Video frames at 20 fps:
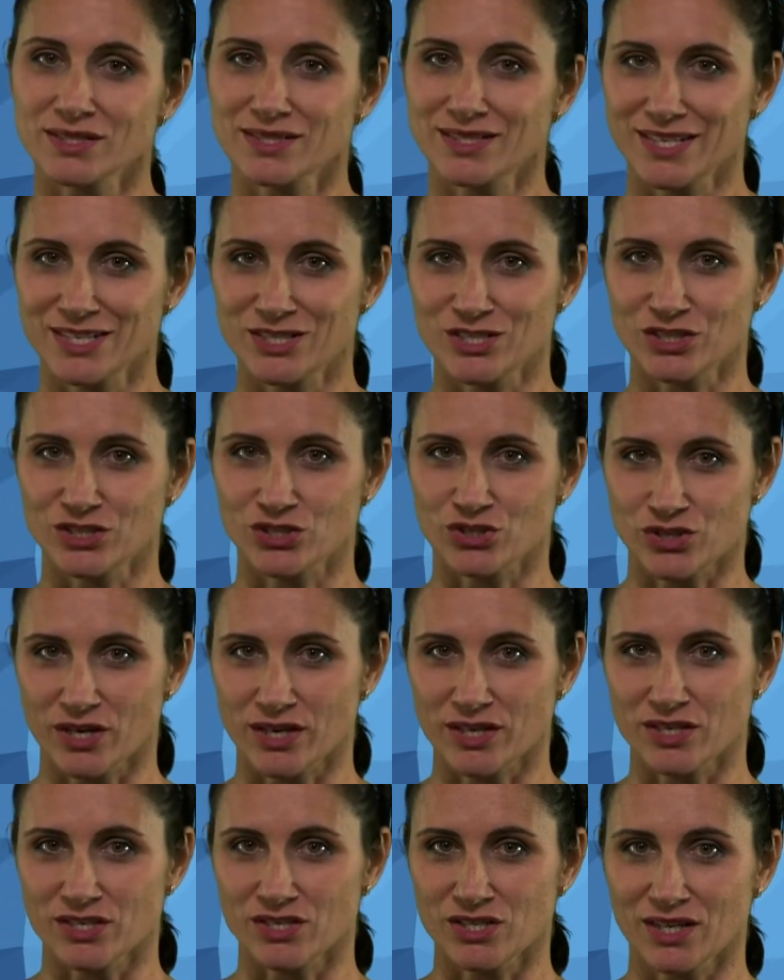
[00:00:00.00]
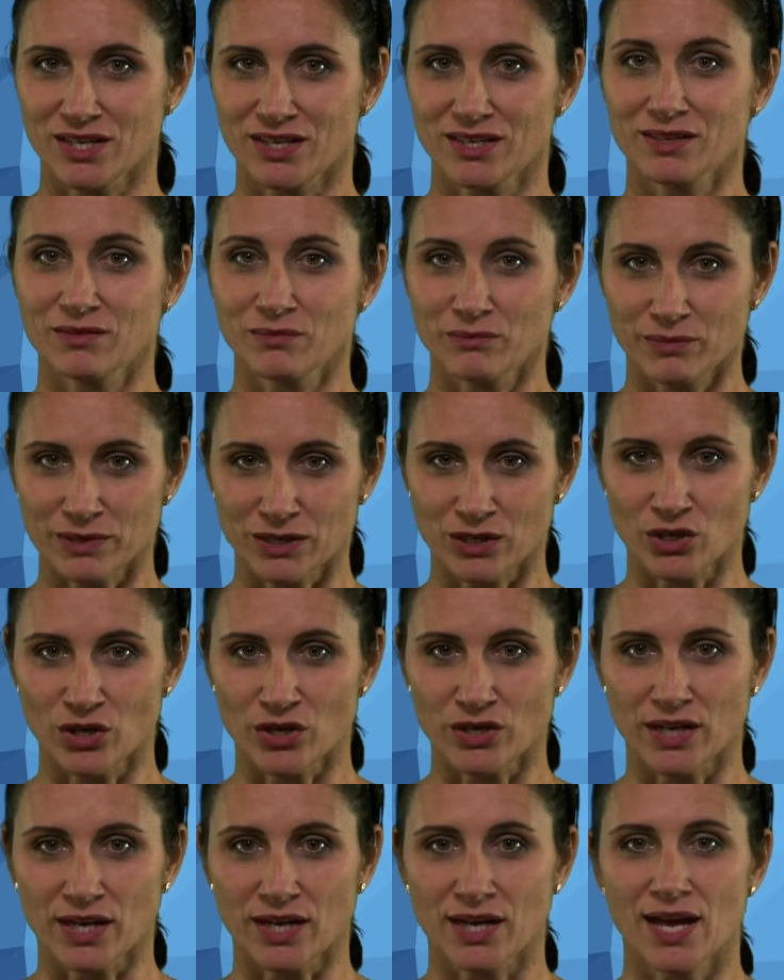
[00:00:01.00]
teaching strategy, but
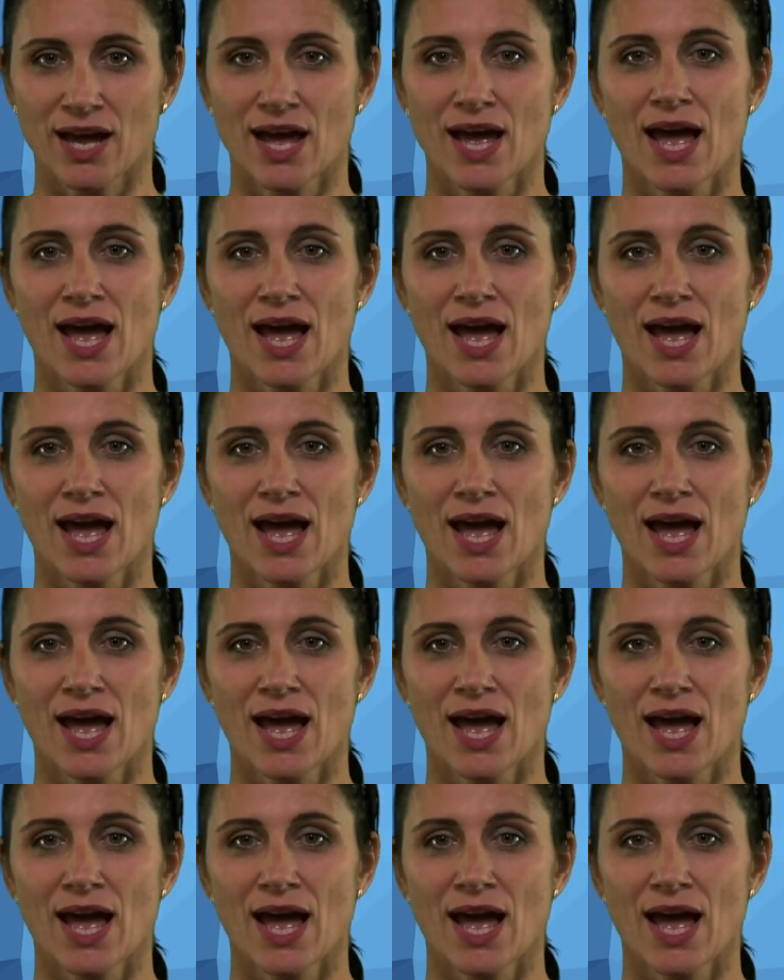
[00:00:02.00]
learning,